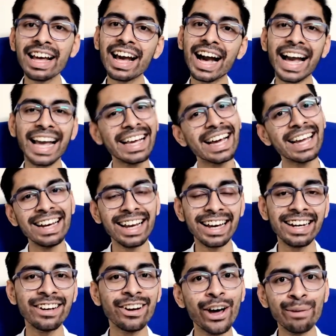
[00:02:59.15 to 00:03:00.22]
I can
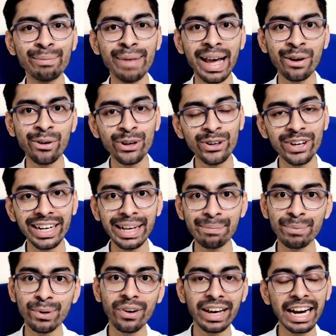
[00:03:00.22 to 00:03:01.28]
learn on my own only
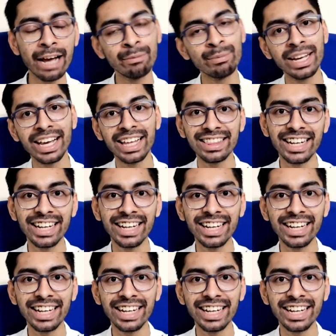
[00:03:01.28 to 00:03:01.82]
programming and